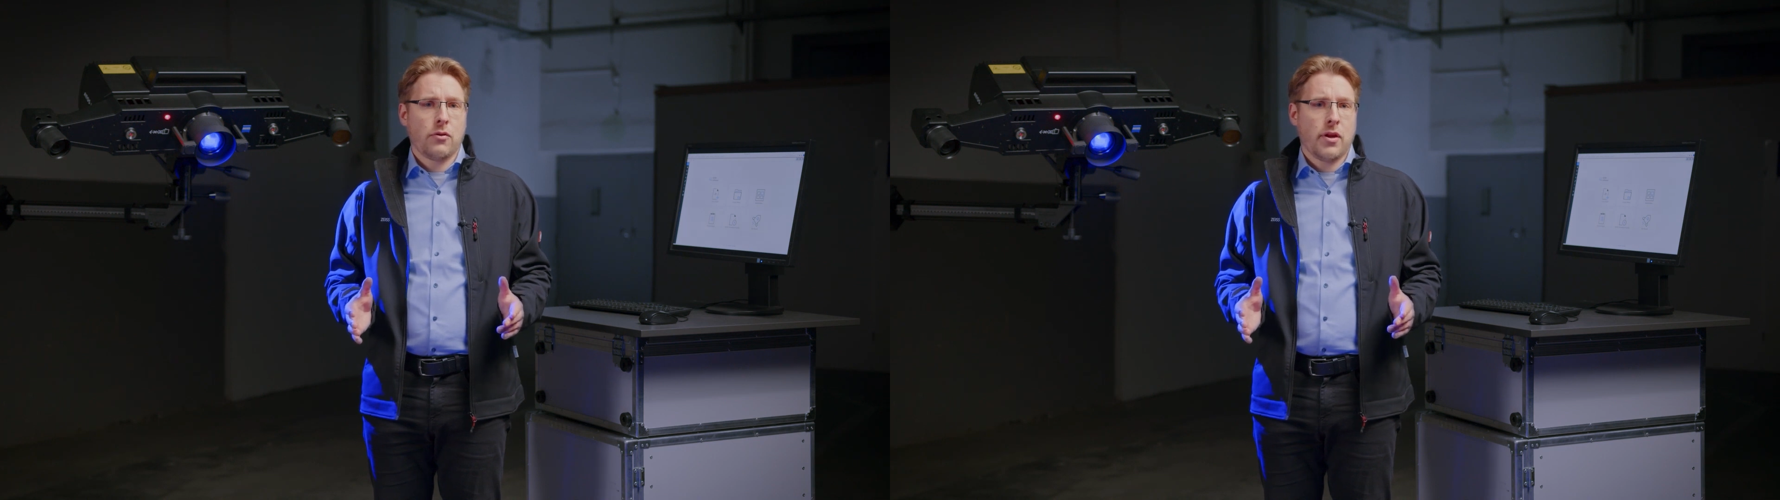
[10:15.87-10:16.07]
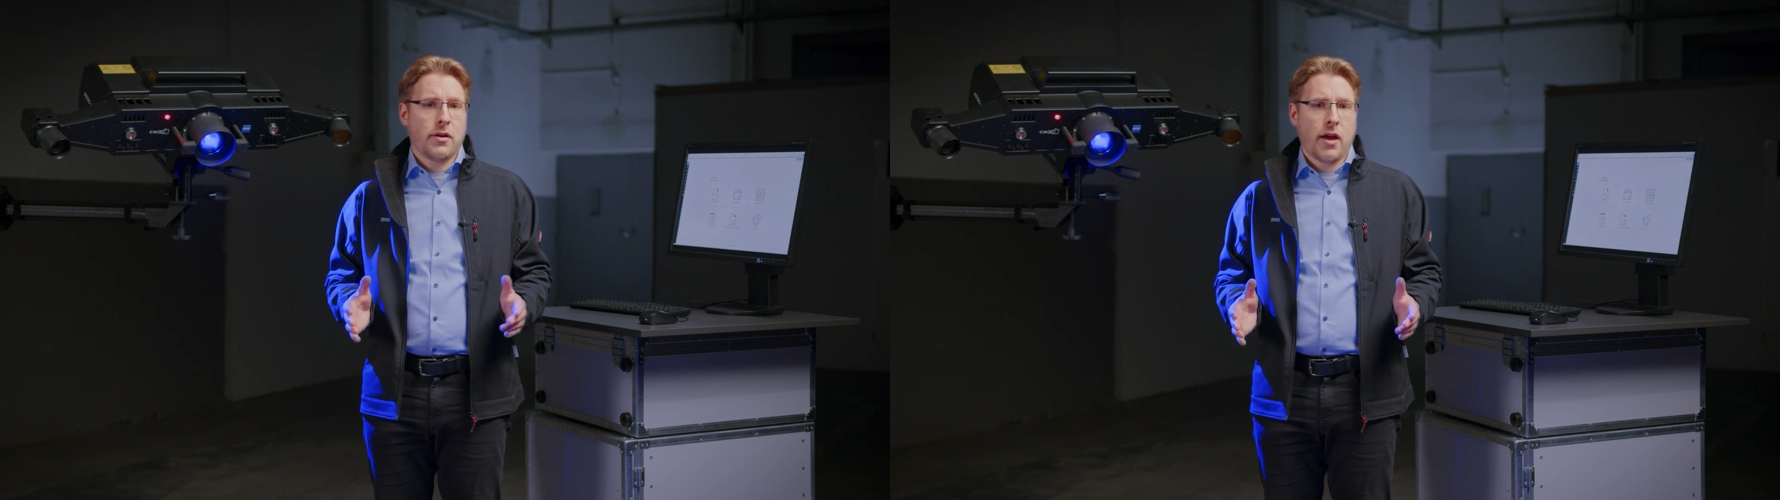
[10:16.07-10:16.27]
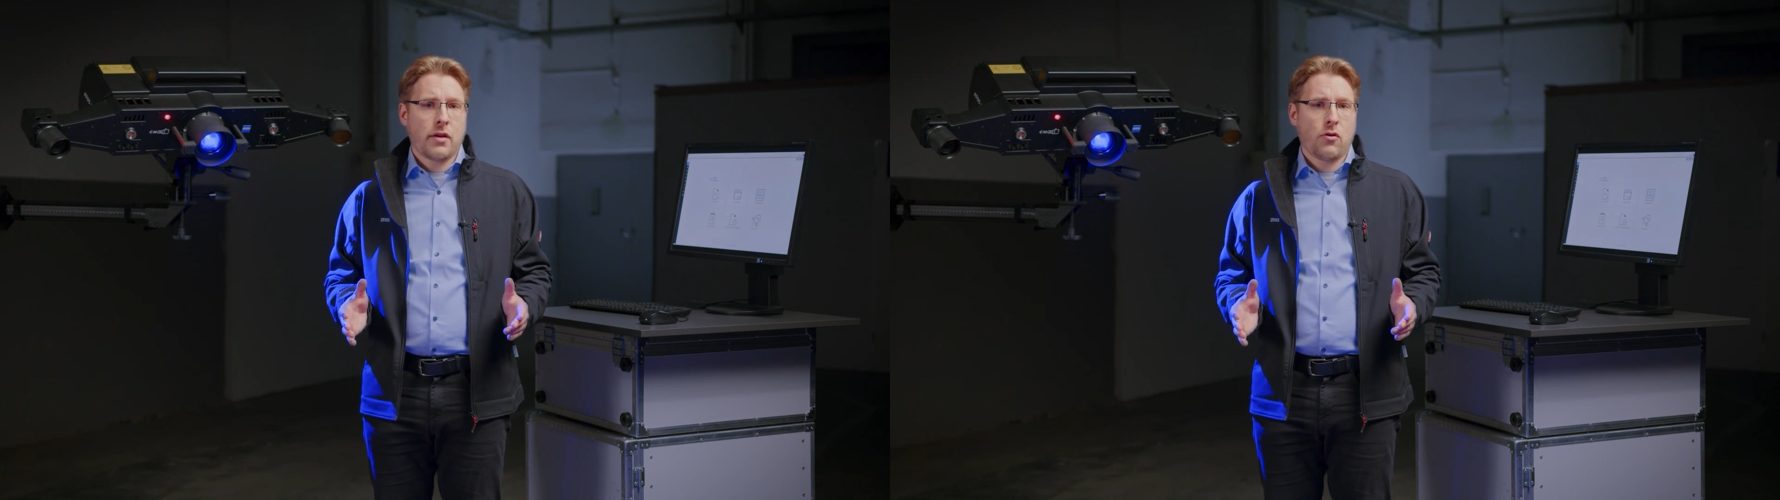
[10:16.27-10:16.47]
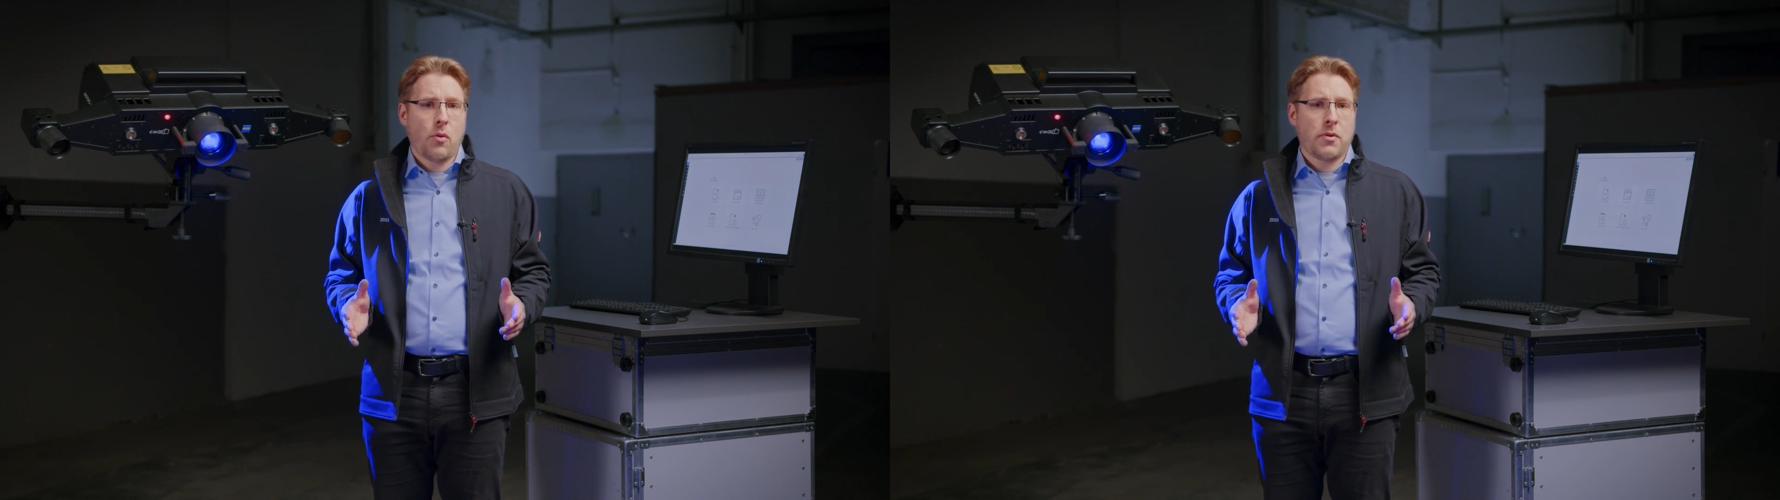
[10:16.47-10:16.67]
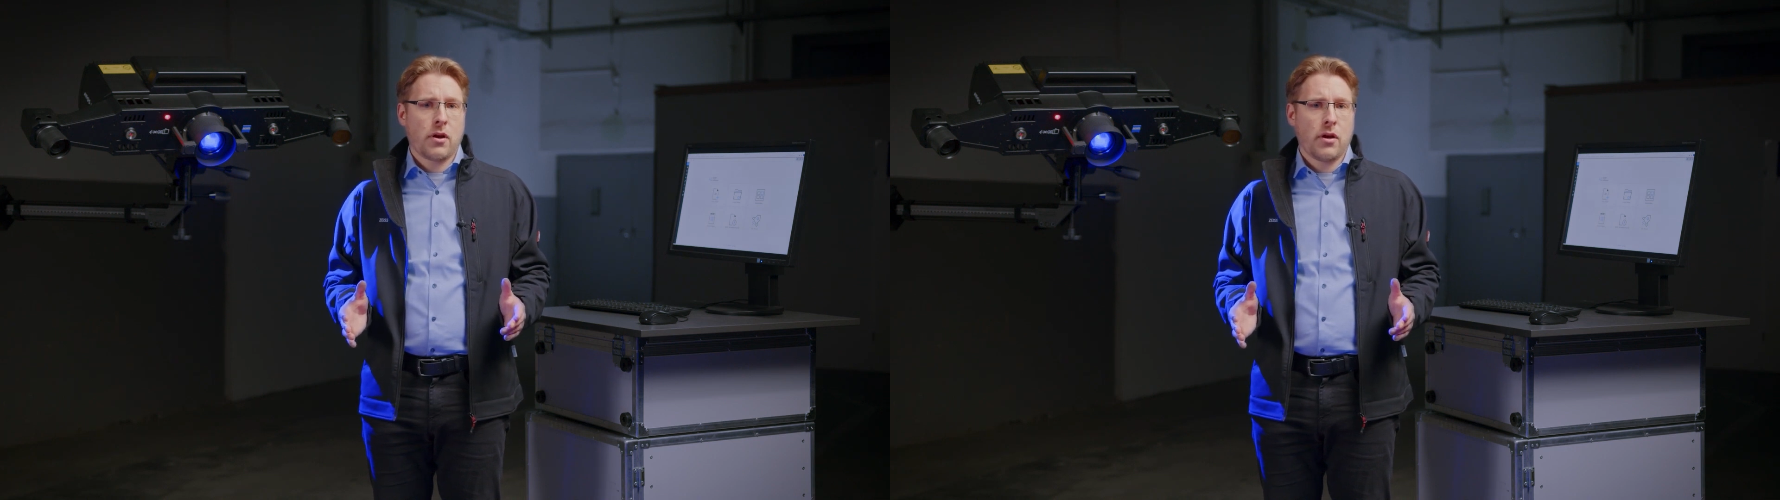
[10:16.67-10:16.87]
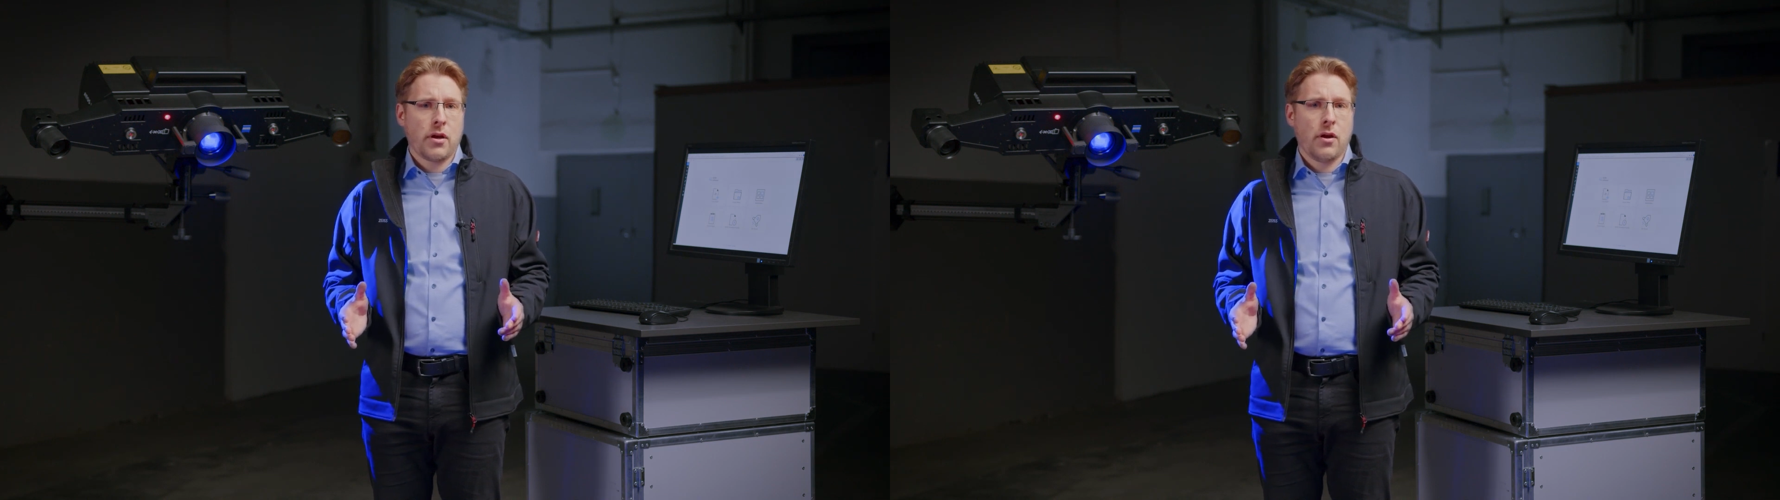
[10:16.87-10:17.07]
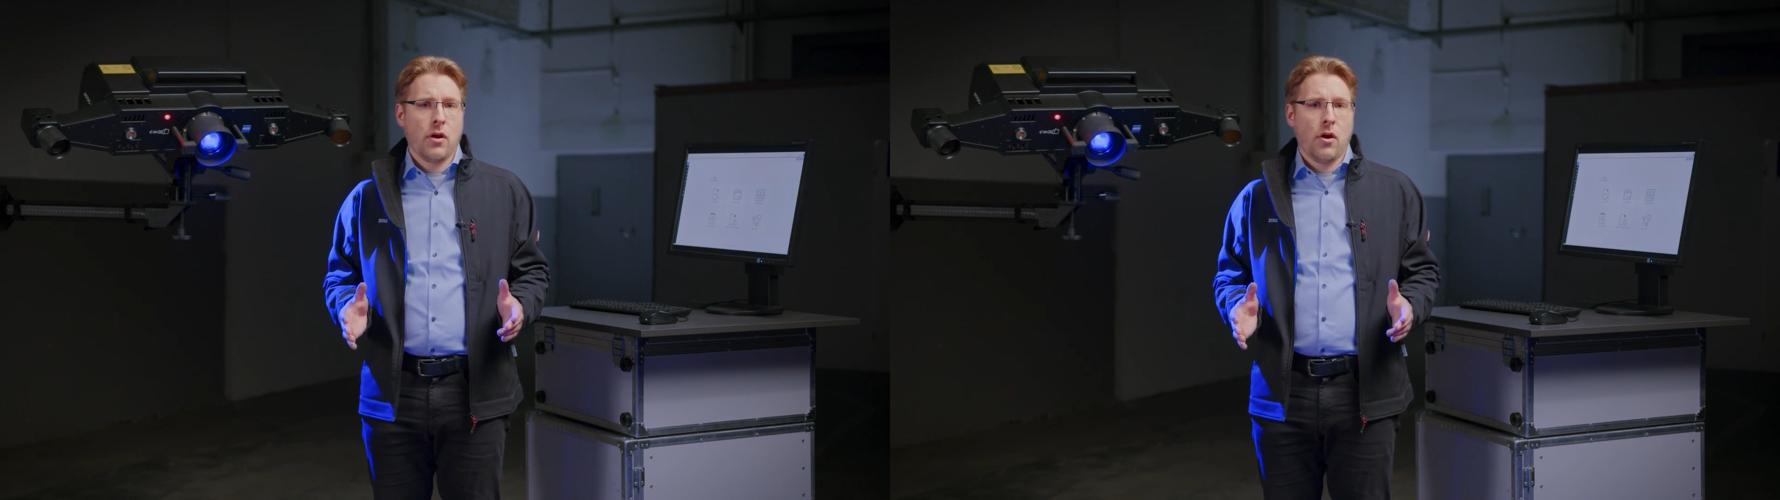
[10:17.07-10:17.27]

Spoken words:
detect optically